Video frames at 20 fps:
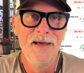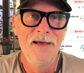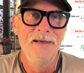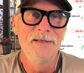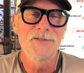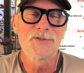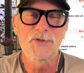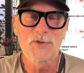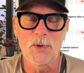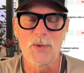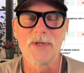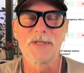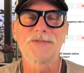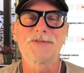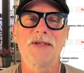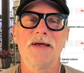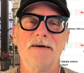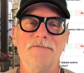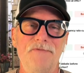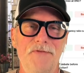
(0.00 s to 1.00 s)
source
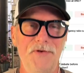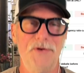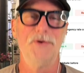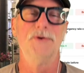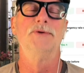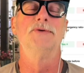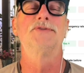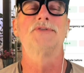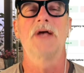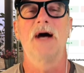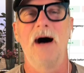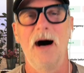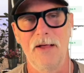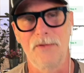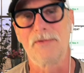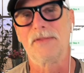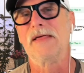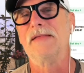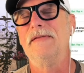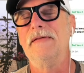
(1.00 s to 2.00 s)
of news
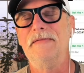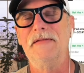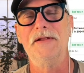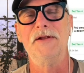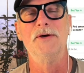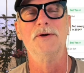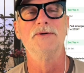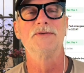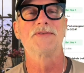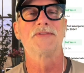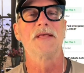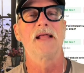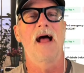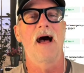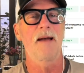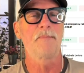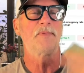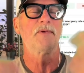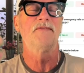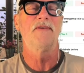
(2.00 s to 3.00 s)
other than the news that
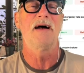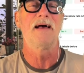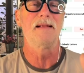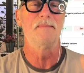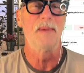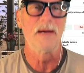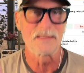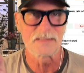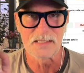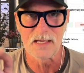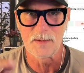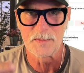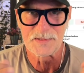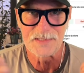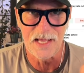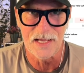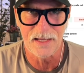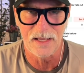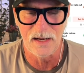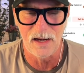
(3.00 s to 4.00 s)
I provide in my
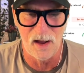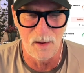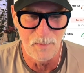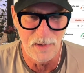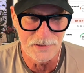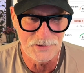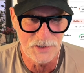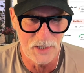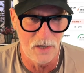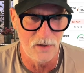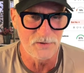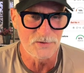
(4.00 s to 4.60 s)
Substack and on my show.